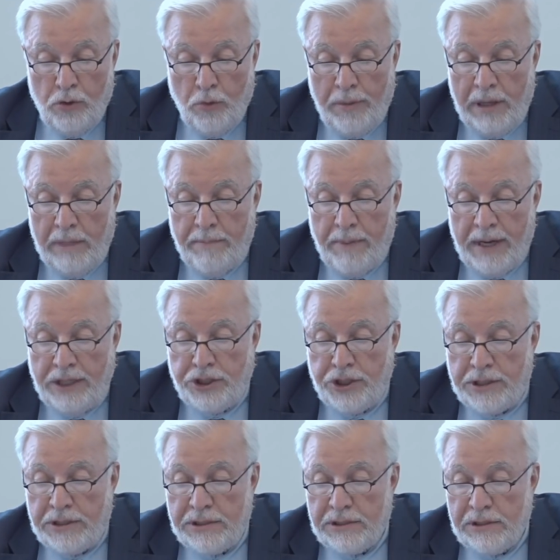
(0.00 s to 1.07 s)
to build
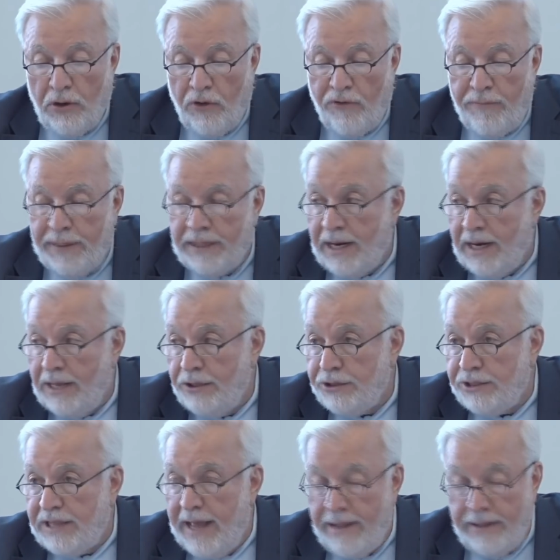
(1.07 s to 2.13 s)
bridges of better
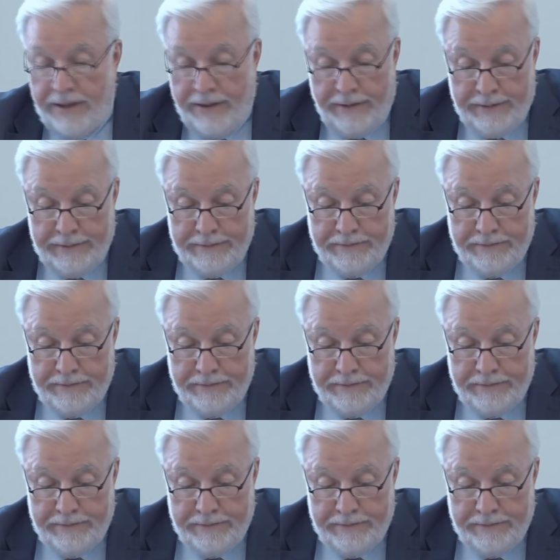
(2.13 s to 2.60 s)
understanding,